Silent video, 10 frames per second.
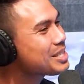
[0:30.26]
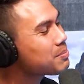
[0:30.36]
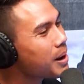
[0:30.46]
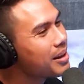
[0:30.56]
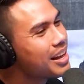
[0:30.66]
is
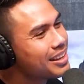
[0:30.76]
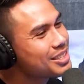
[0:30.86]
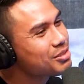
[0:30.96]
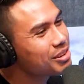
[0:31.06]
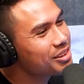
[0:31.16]
one
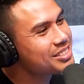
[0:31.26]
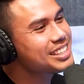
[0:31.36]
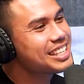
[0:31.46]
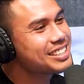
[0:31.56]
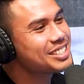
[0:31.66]
of those
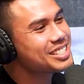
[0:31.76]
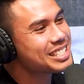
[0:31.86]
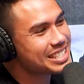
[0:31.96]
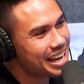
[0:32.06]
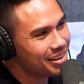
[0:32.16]
things that
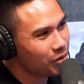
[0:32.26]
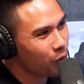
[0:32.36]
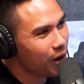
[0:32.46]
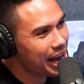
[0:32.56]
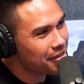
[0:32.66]
just sounded
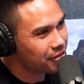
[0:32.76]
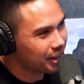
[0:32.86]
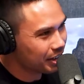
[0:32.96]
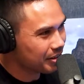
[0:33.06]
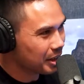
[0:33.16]
way
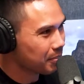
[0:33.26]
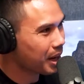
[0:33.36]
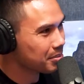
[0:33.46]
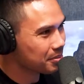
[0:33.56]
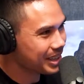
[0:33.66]
funnier than it
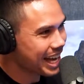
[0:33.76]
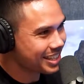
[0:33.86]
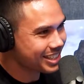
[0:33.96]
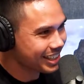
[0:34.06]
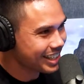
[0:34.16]
probably
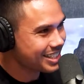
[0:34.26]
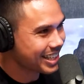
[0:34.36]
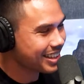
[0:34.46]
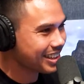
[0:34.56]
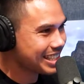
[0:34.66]
actually is,
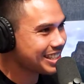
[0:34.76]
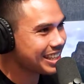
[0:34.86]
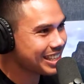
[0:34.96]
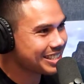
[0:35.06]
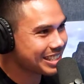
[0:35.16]
unless
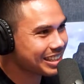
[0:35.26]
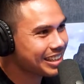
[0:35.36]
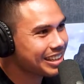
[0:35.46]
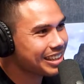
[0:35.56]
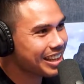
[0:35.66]
it is
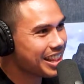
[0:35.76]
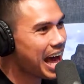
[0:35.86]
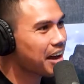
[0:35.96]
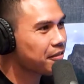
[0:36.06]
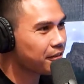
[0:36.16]

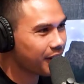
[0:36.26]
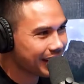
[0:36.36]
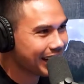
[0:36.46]
that funny.